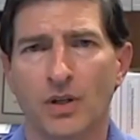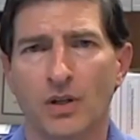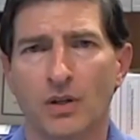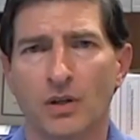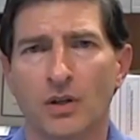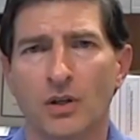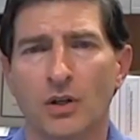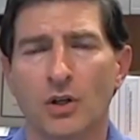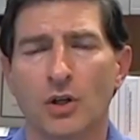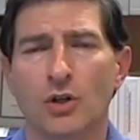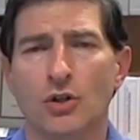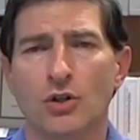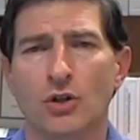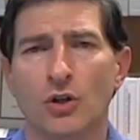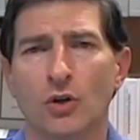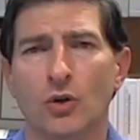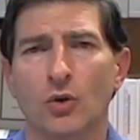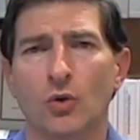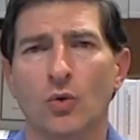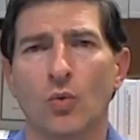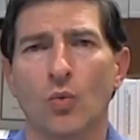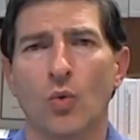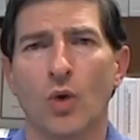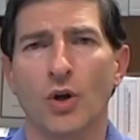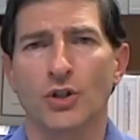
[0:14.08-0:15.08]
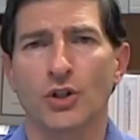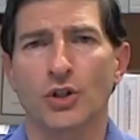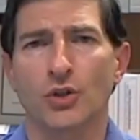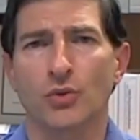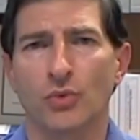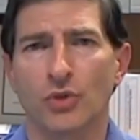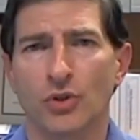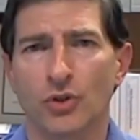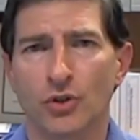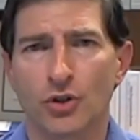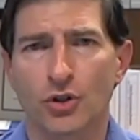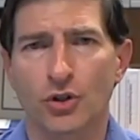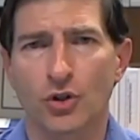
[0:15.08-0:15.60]
So what's the real
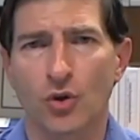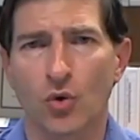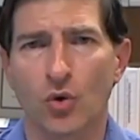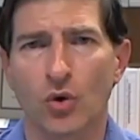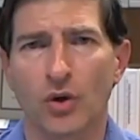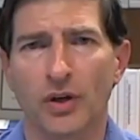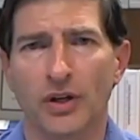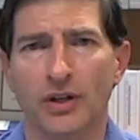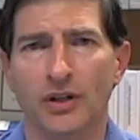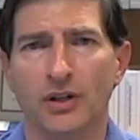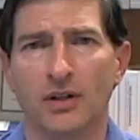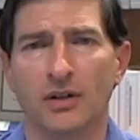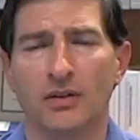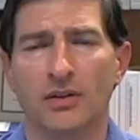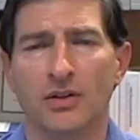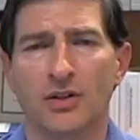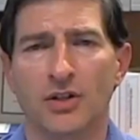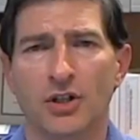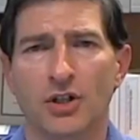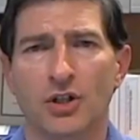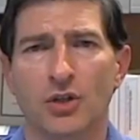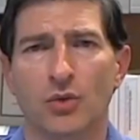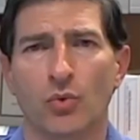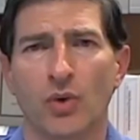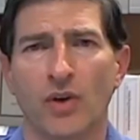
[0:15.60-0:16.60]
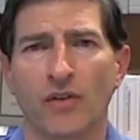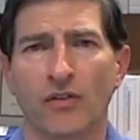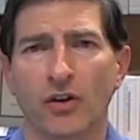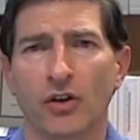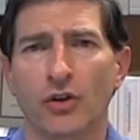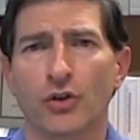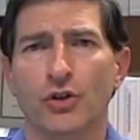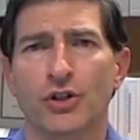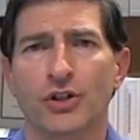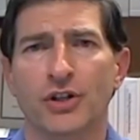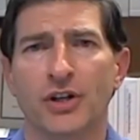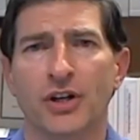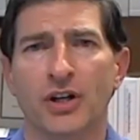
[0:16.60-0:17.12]
story here? Is this a
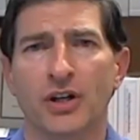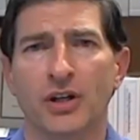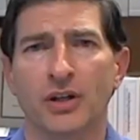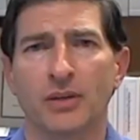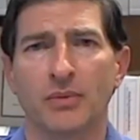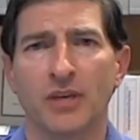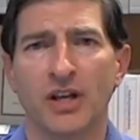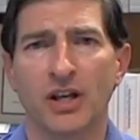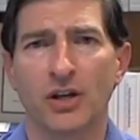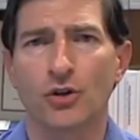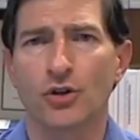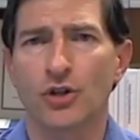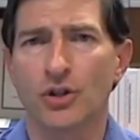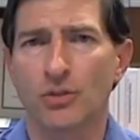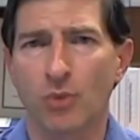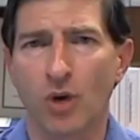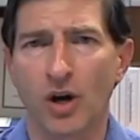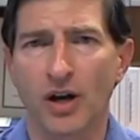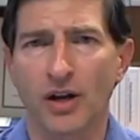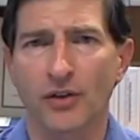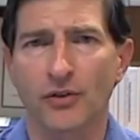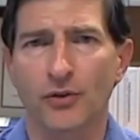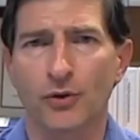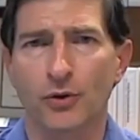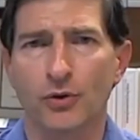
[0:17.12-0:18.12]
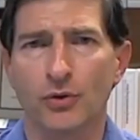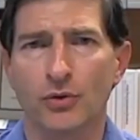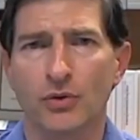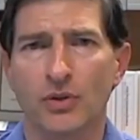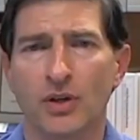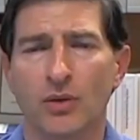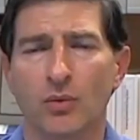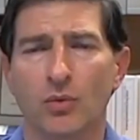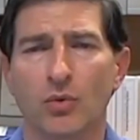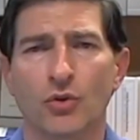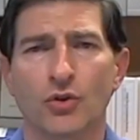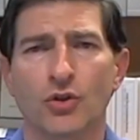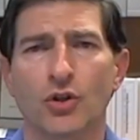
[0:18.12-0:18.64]
revolutionary energy breakthrough that
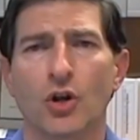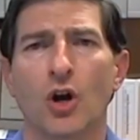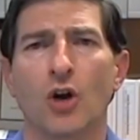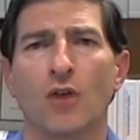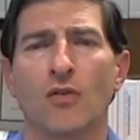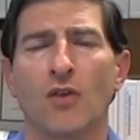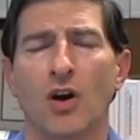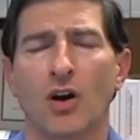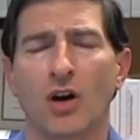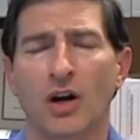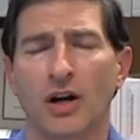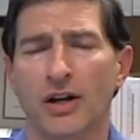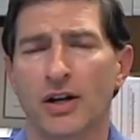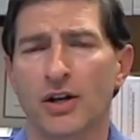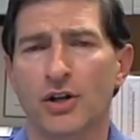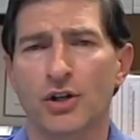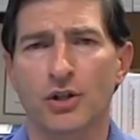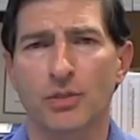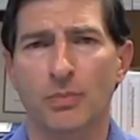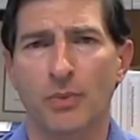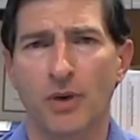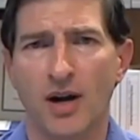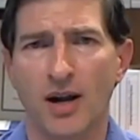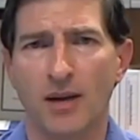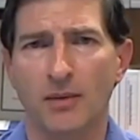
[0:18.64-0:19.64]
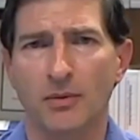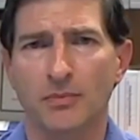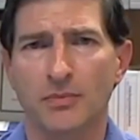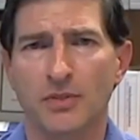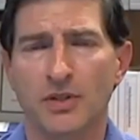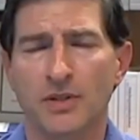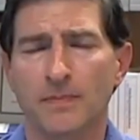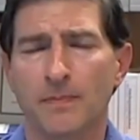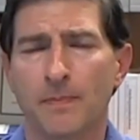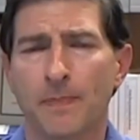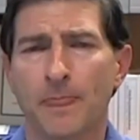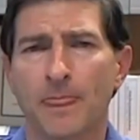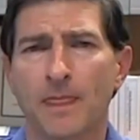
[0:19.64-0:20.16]
will solve all our energy problems?
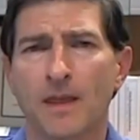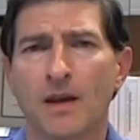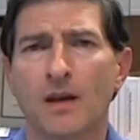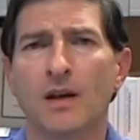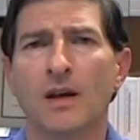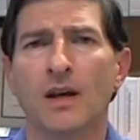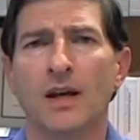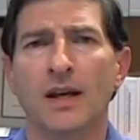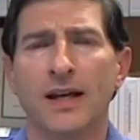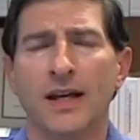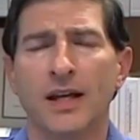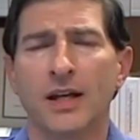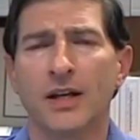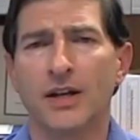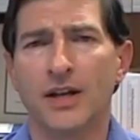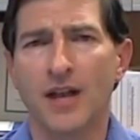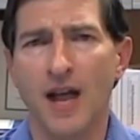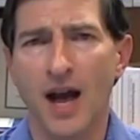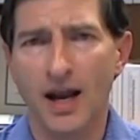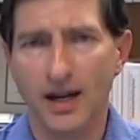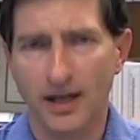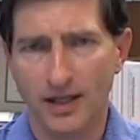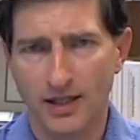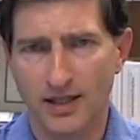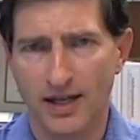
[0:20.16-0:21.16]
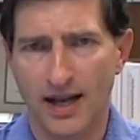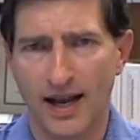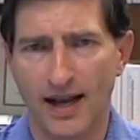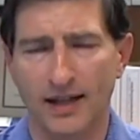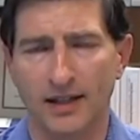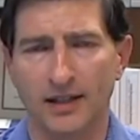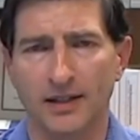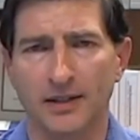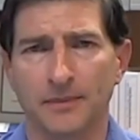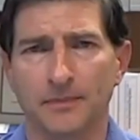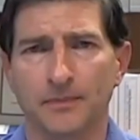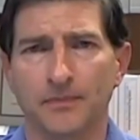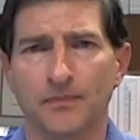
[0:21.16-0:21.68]
Not
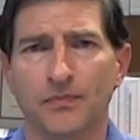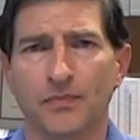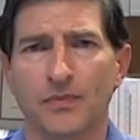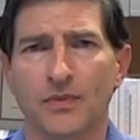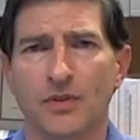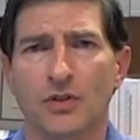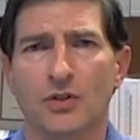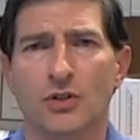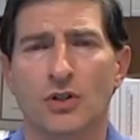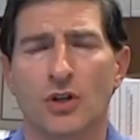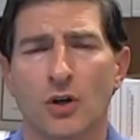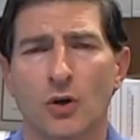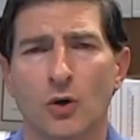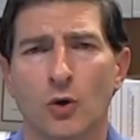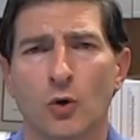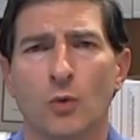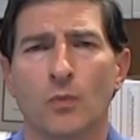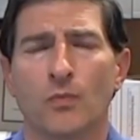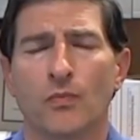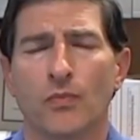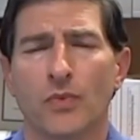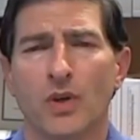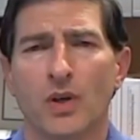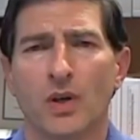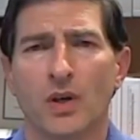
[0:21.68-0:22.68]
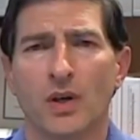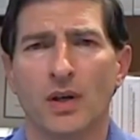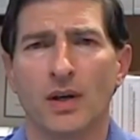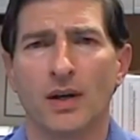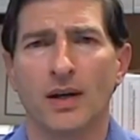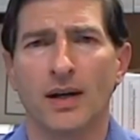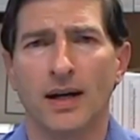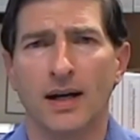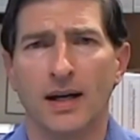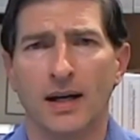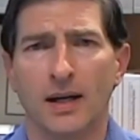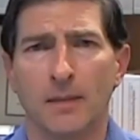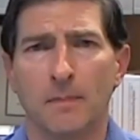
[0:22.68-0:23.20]
exactly. So
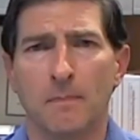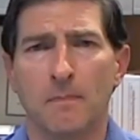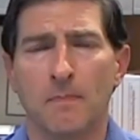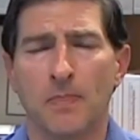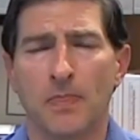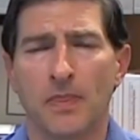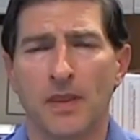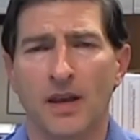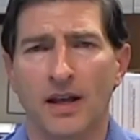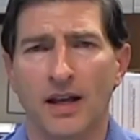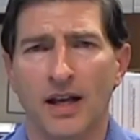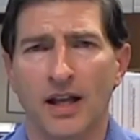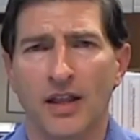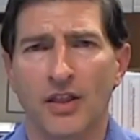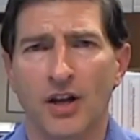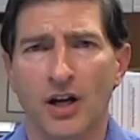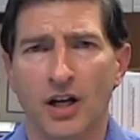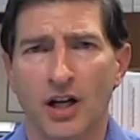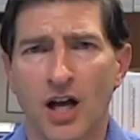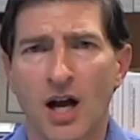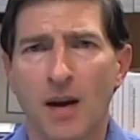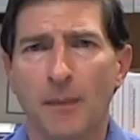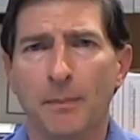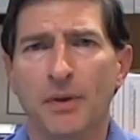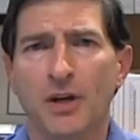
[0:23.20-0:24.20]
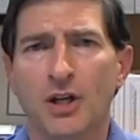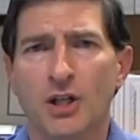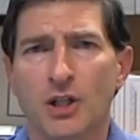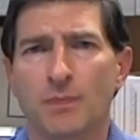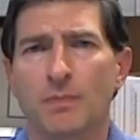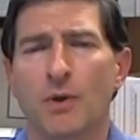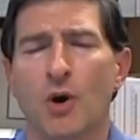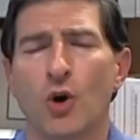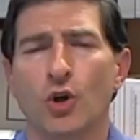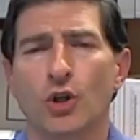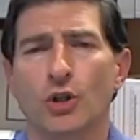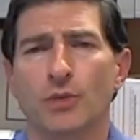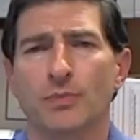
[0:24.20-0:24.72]
a company
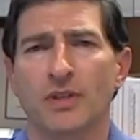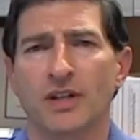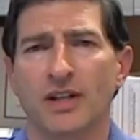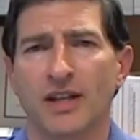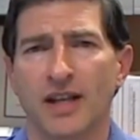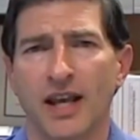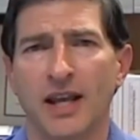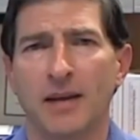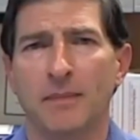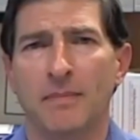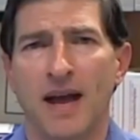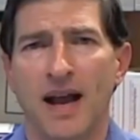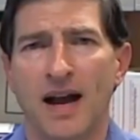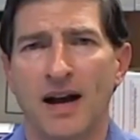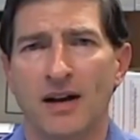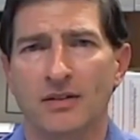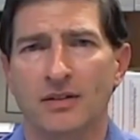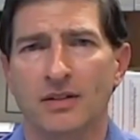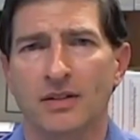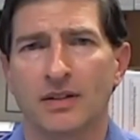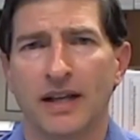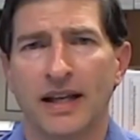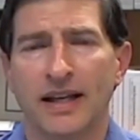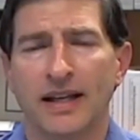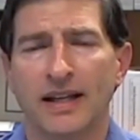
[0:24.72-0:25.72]
spokesman came out and